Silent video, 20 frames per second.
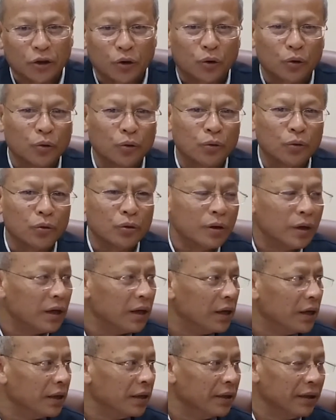through
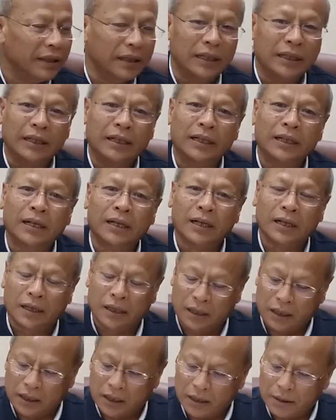the
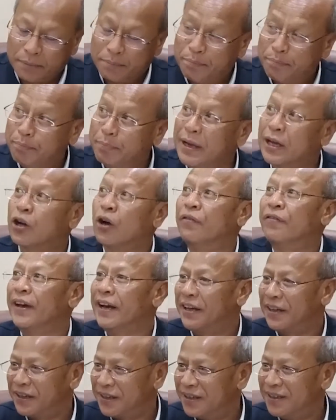
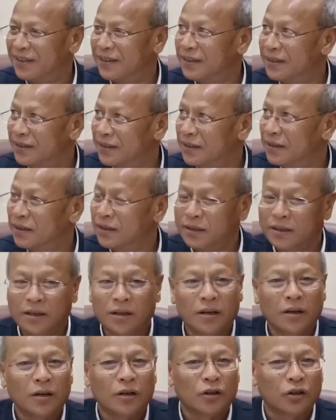it
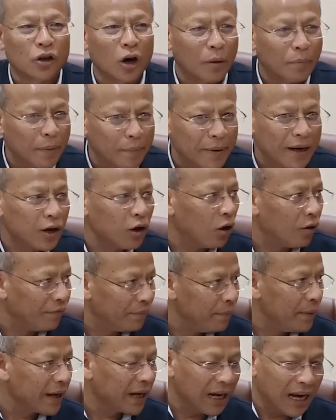government of
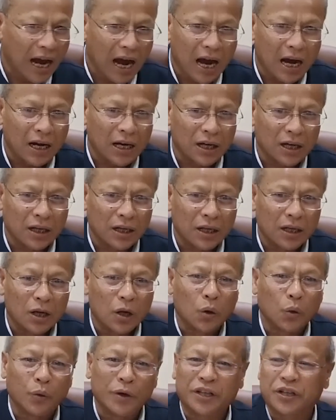Bigla,
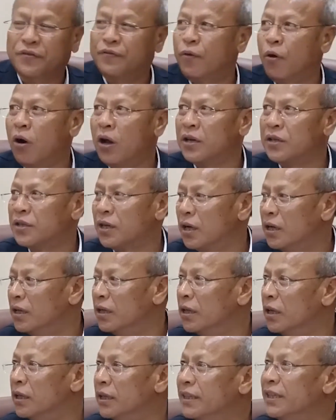which falls
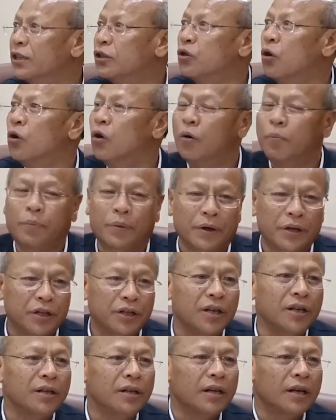under the
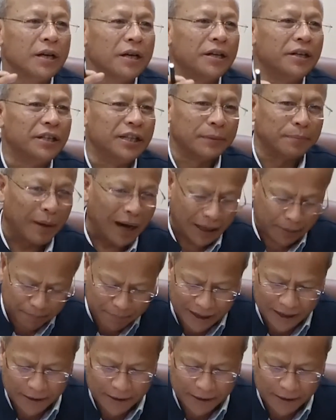Cooperation Department.